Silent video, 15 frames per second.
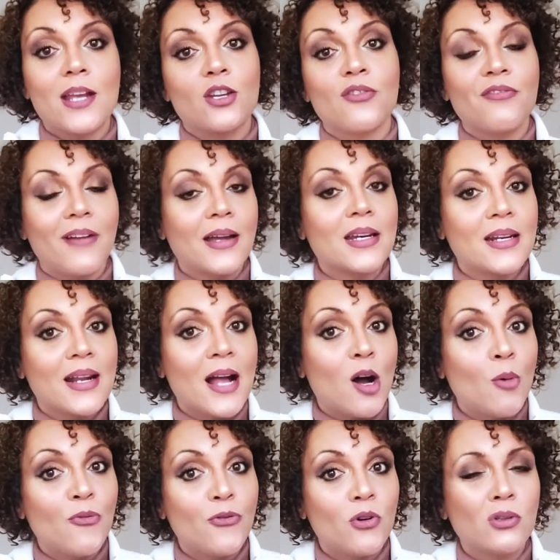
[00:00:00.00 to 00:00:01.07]
and you're finding it
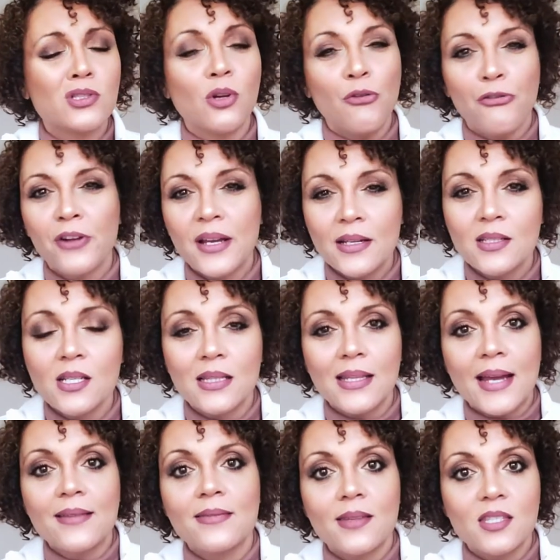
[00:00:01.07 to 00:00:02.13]
helpful, don't forget to
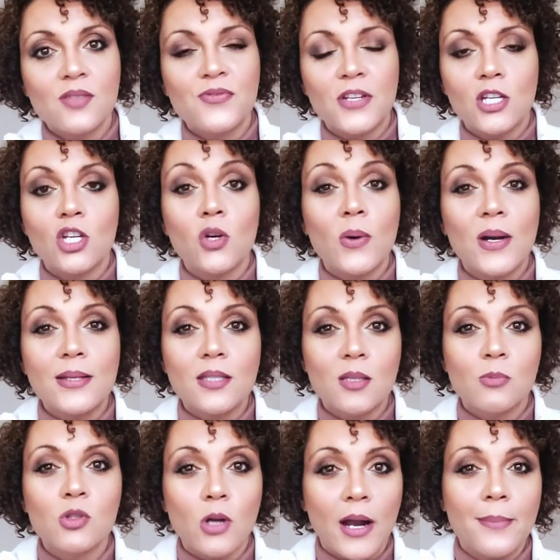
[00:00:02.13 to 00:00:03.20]
like this video and
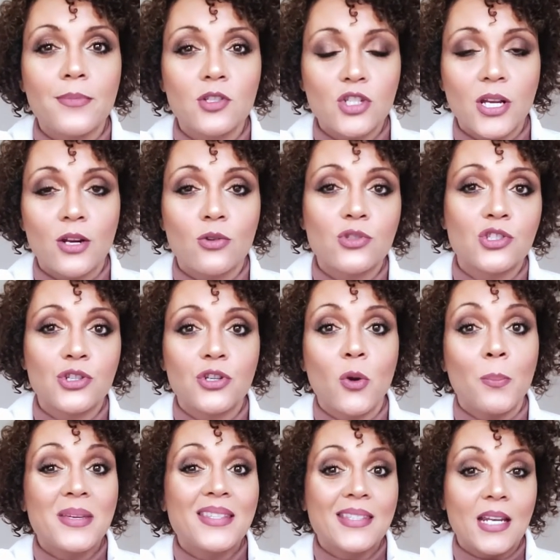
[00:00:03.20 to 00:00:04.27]
subscribe to the channel so you
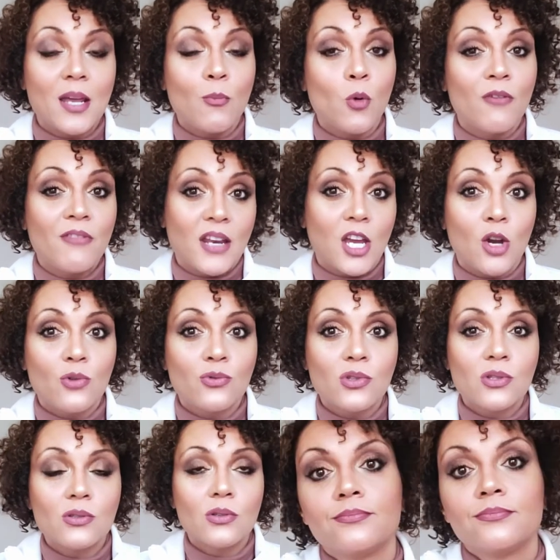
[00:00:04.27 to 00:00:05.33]
don't miss any more
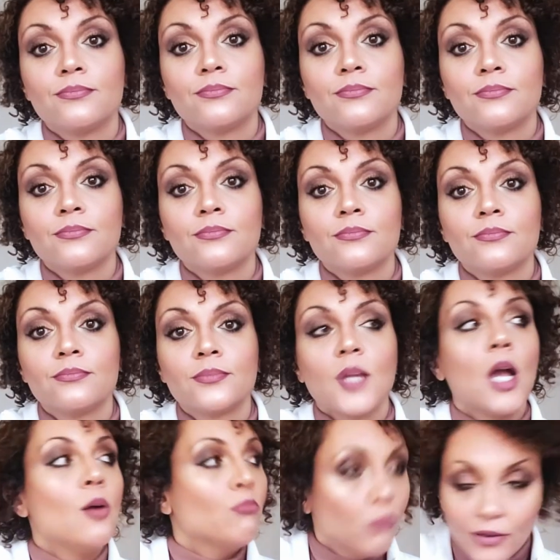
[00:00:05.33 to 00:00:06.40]
videos.
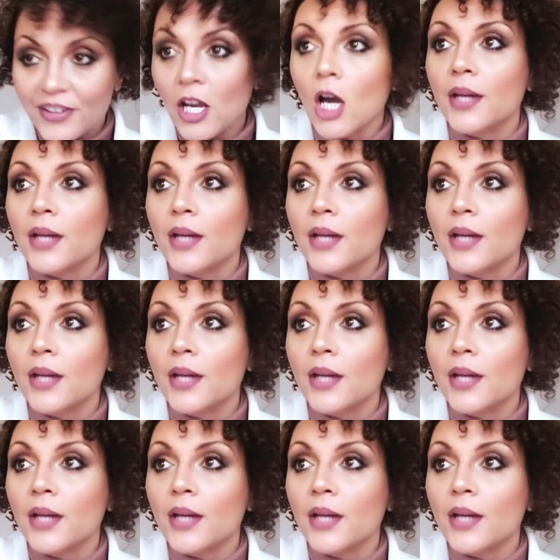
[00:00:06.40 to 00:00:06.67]
Moving